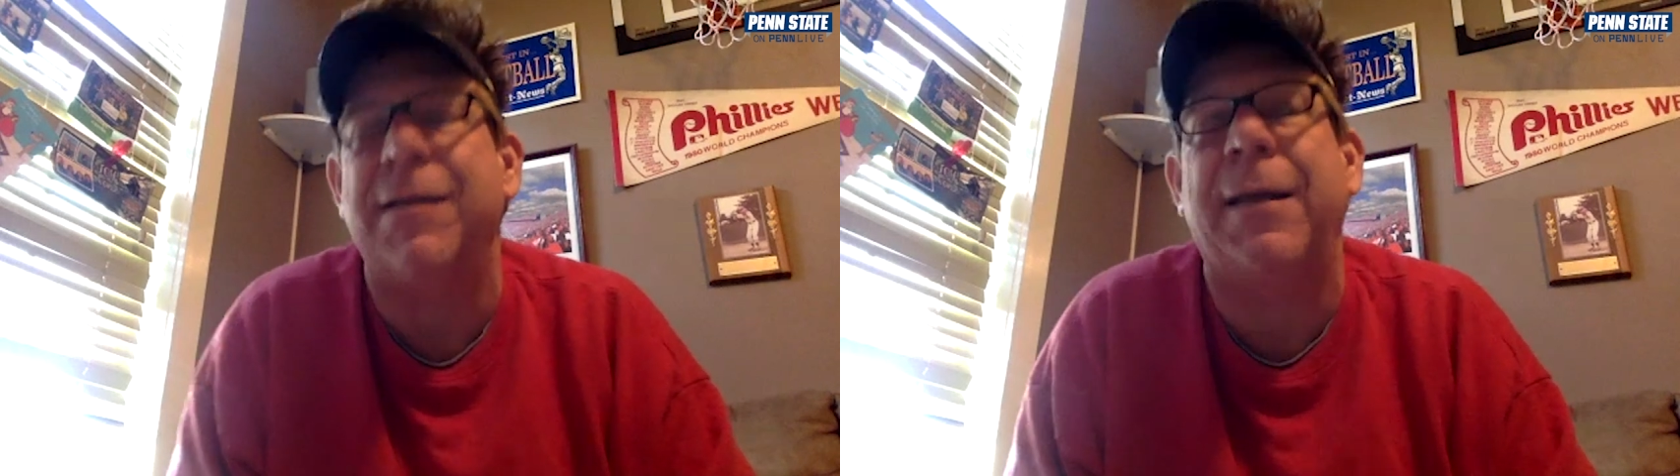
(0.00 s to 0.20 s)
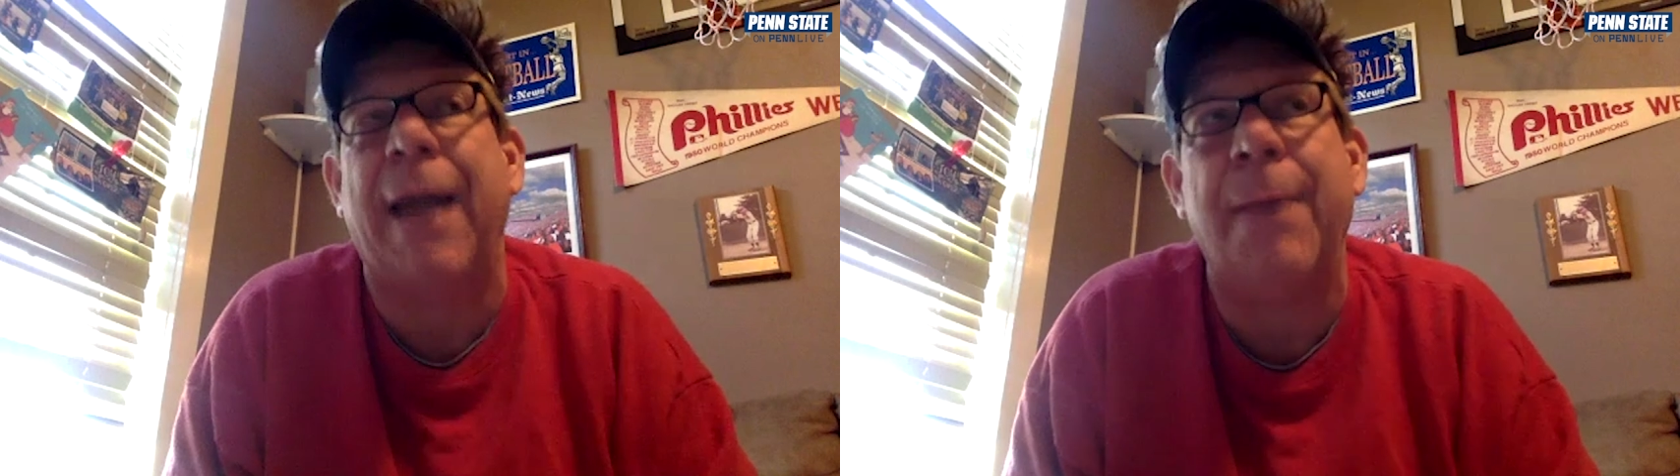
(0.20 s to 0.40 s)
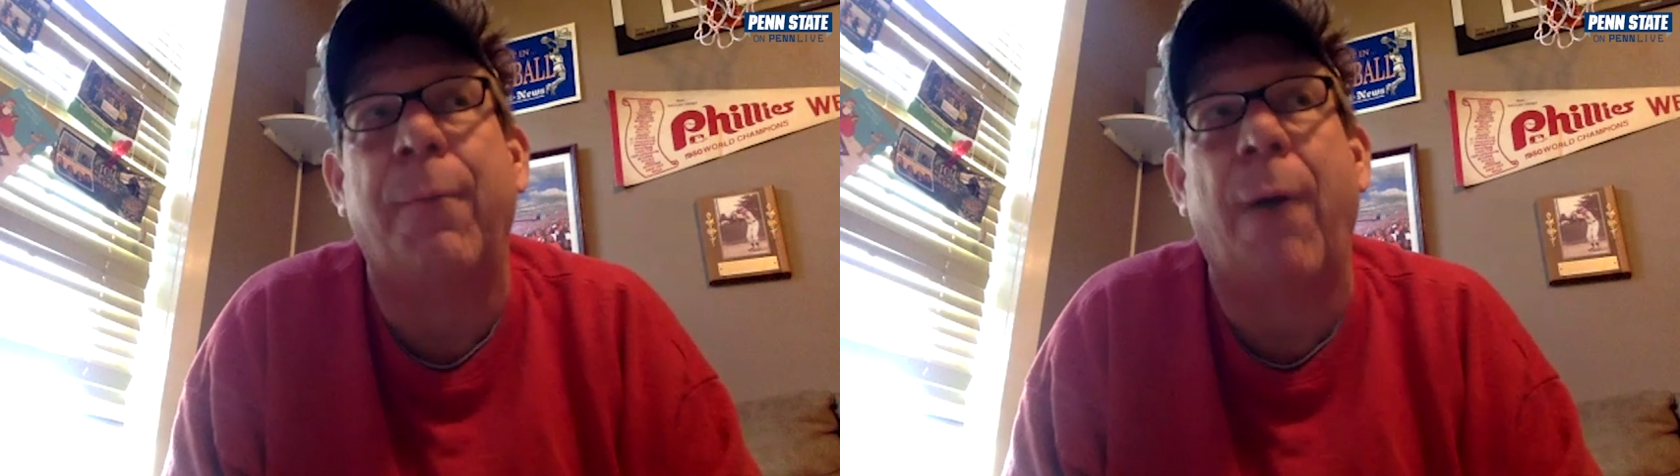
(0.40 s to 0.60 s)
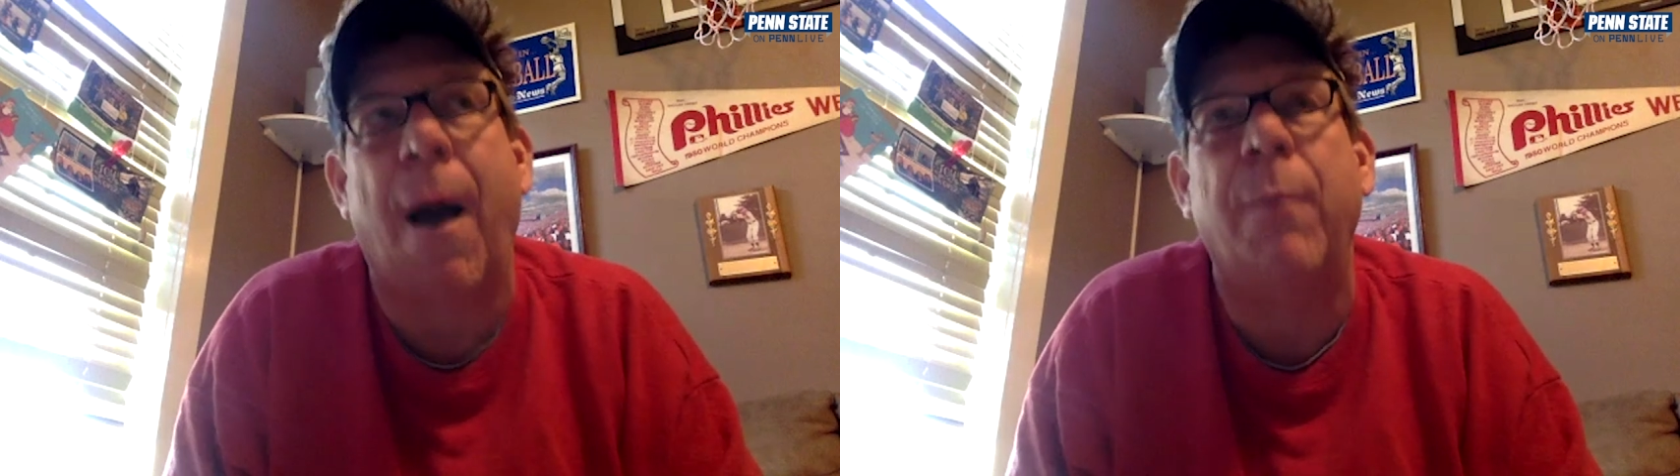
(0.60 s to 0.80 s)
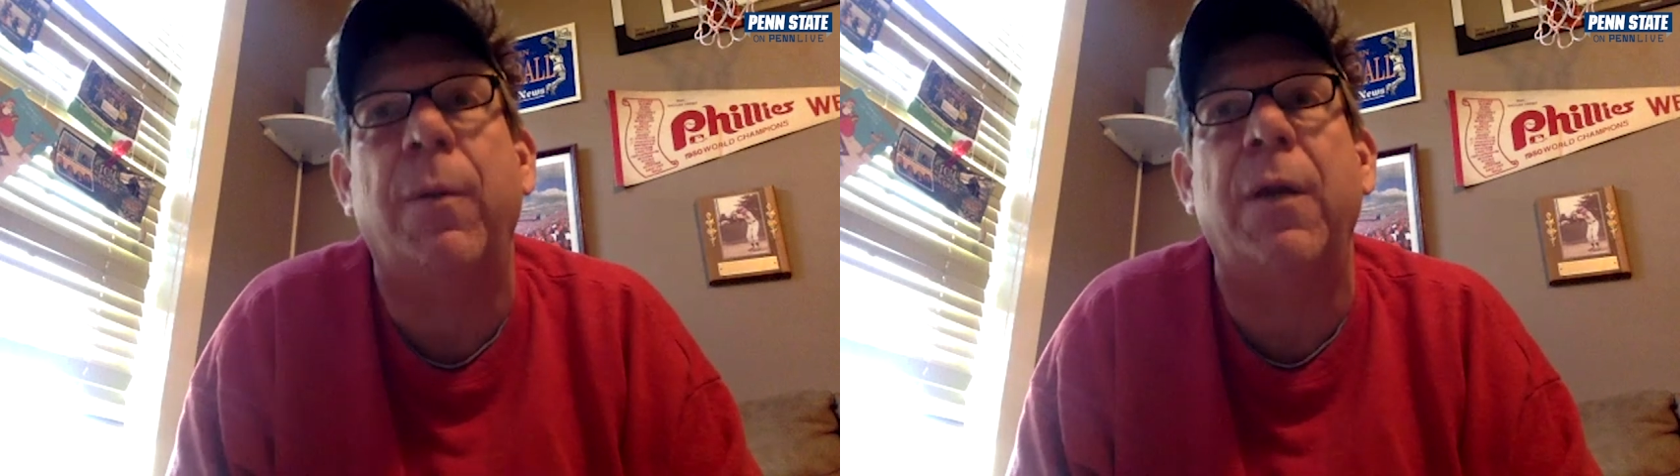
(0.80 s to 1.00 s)
game
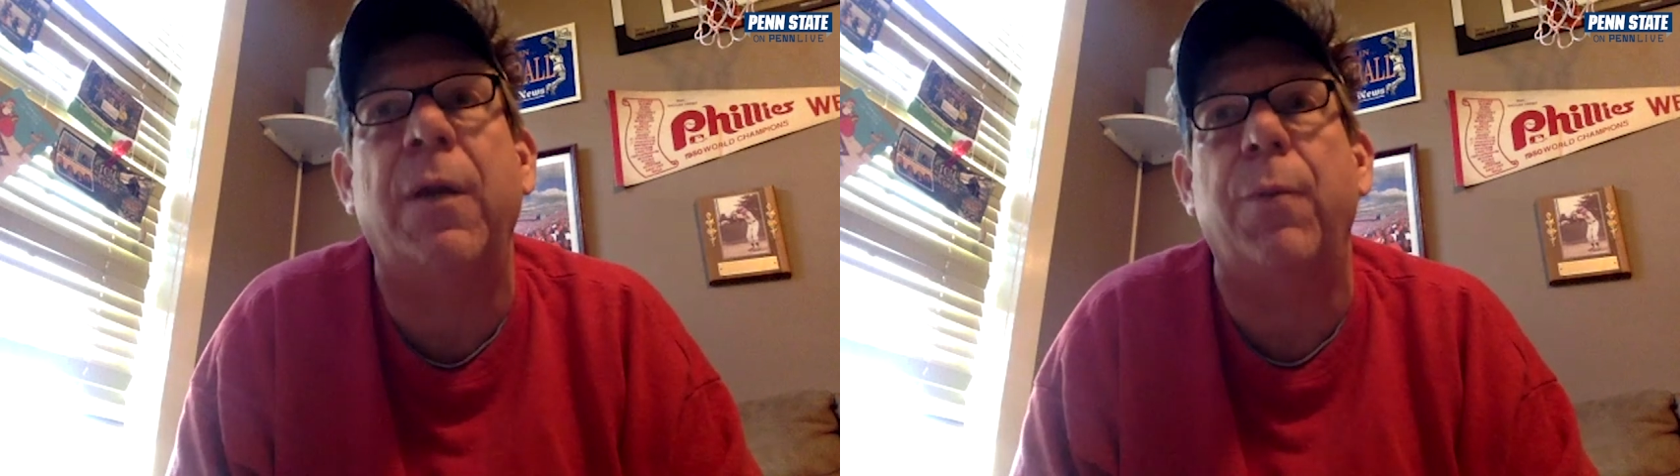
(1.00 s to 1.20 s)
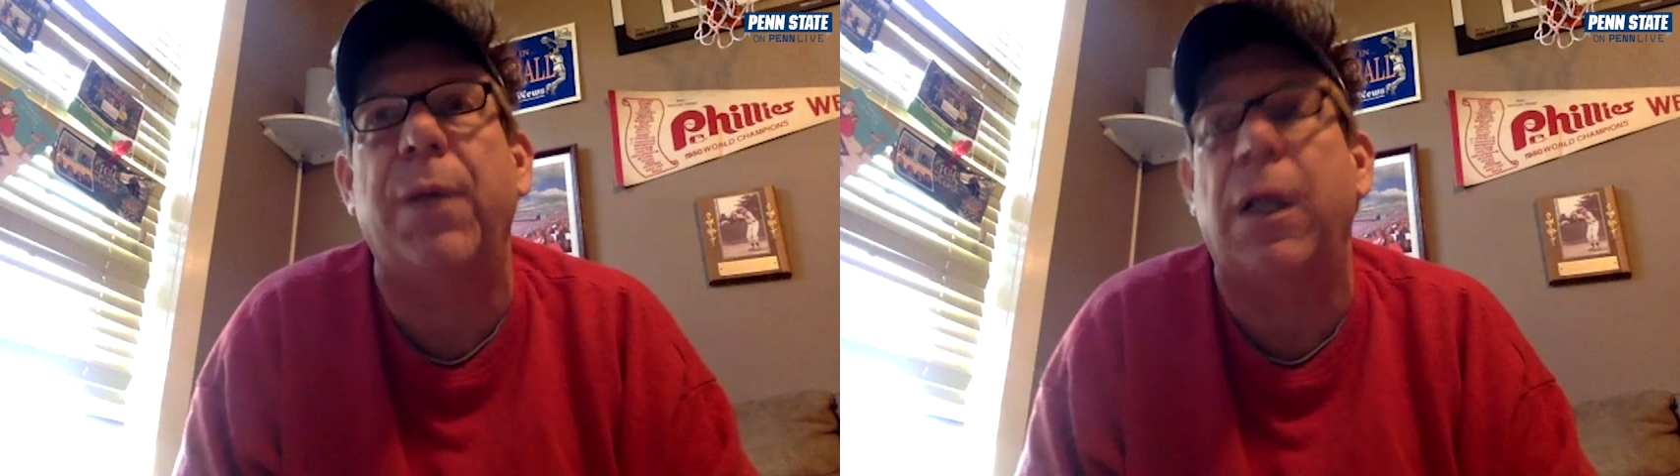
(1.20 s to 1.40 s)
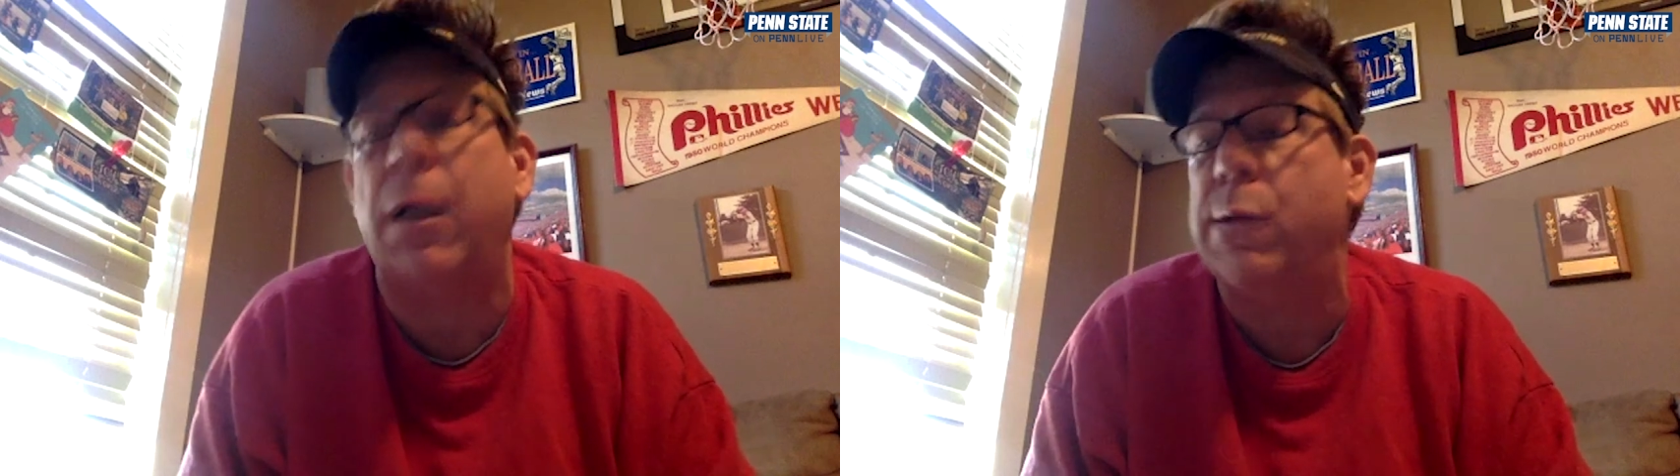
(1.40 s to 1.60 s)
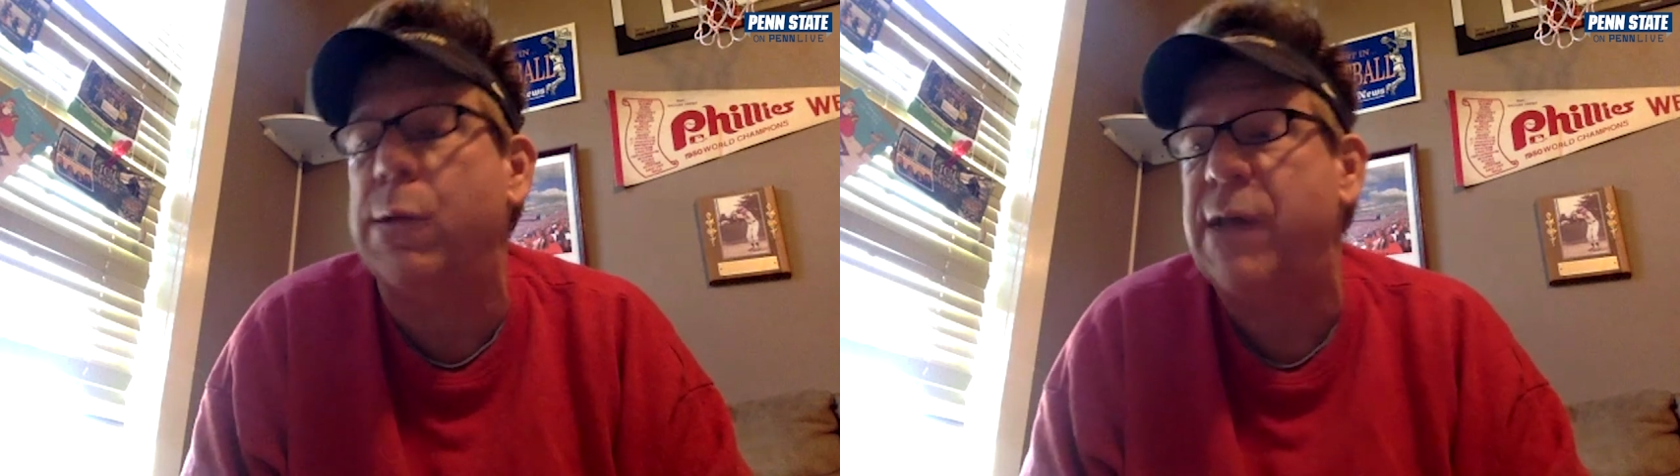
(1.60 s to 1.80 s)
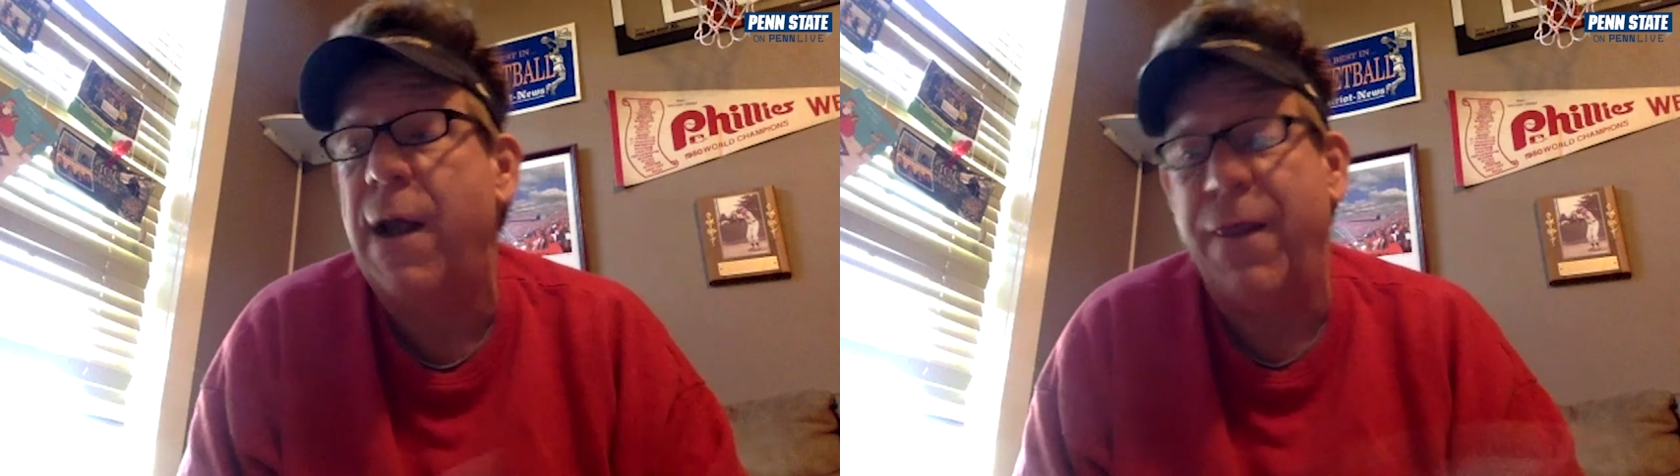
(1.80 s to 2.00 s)
probably will be close.